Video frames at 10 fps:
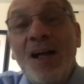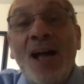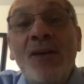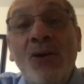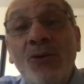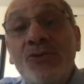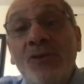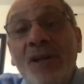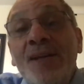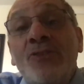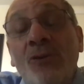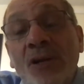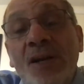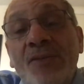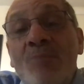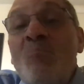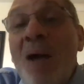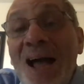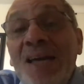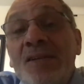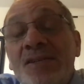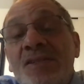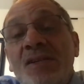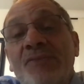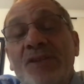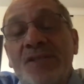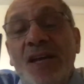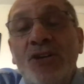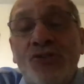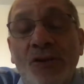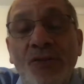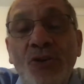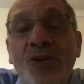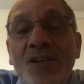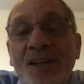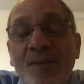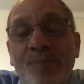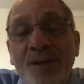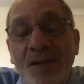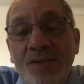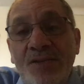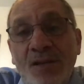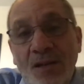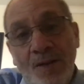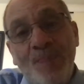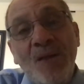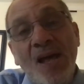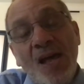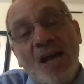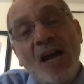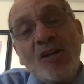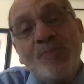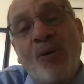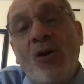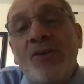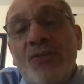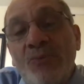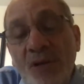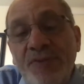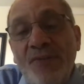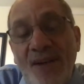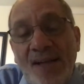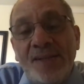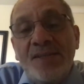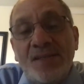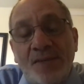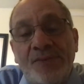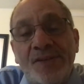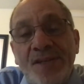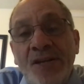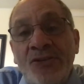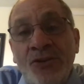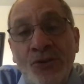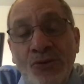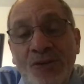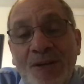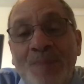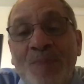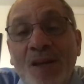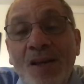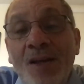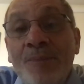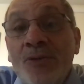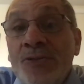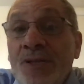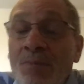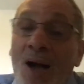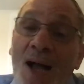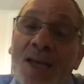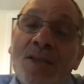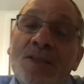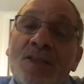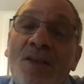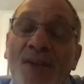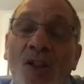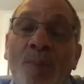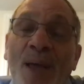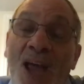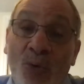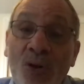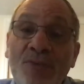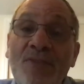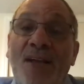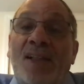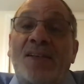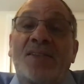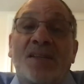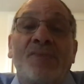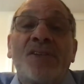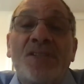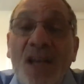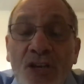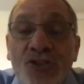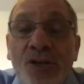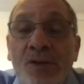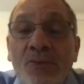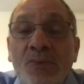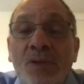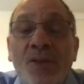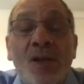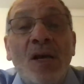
I also like to look at the Mayan civilization on the Yucatan Peninsula as part of the River Valley civilization unit, because the Mayans developed a river valley civilization with